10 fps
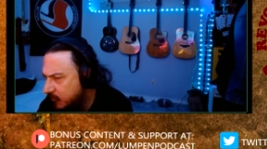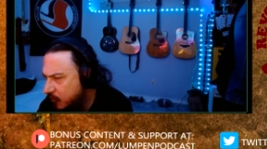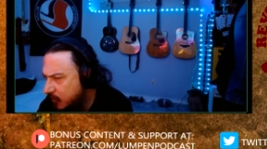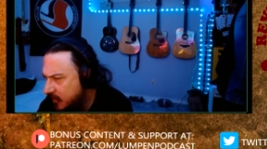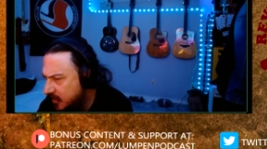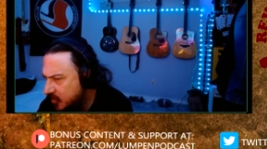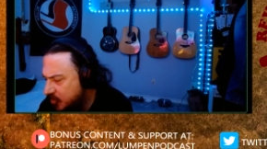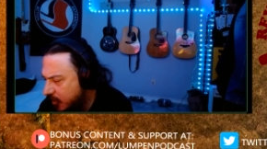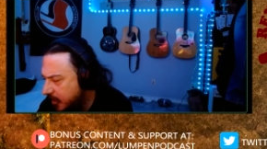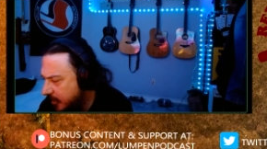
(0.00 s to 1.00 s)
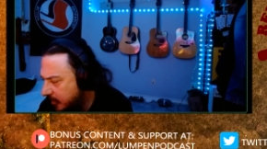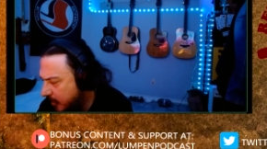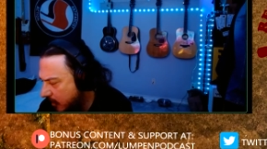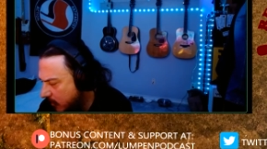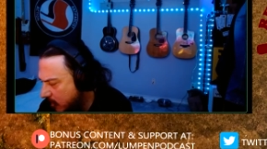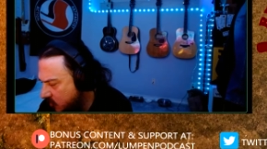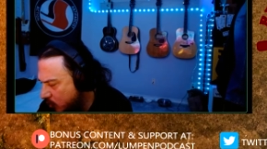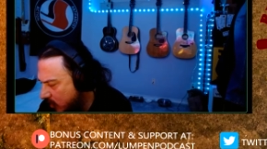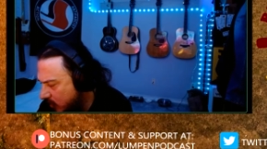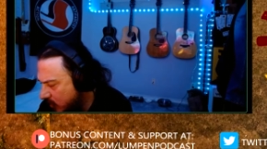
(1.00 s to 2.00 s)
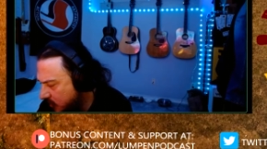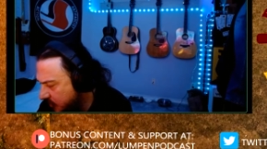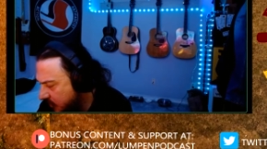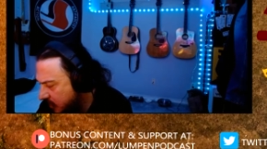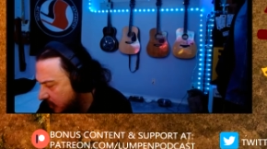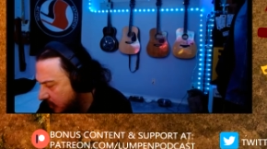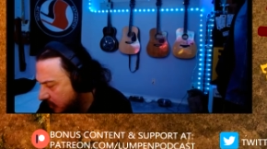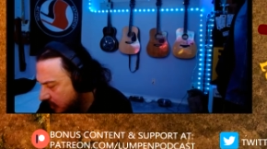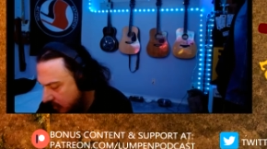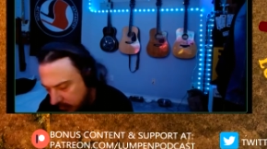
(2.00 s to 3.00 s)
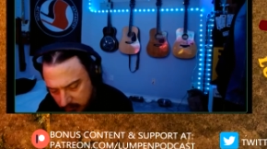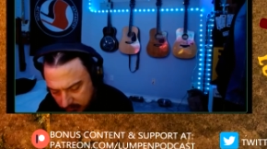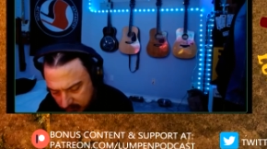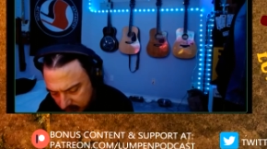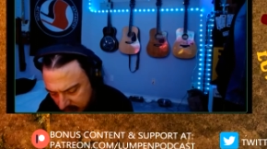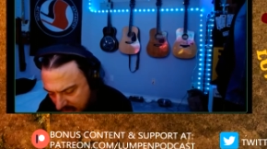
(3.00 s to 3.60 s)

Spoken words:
for the striking Kellogg's workers. and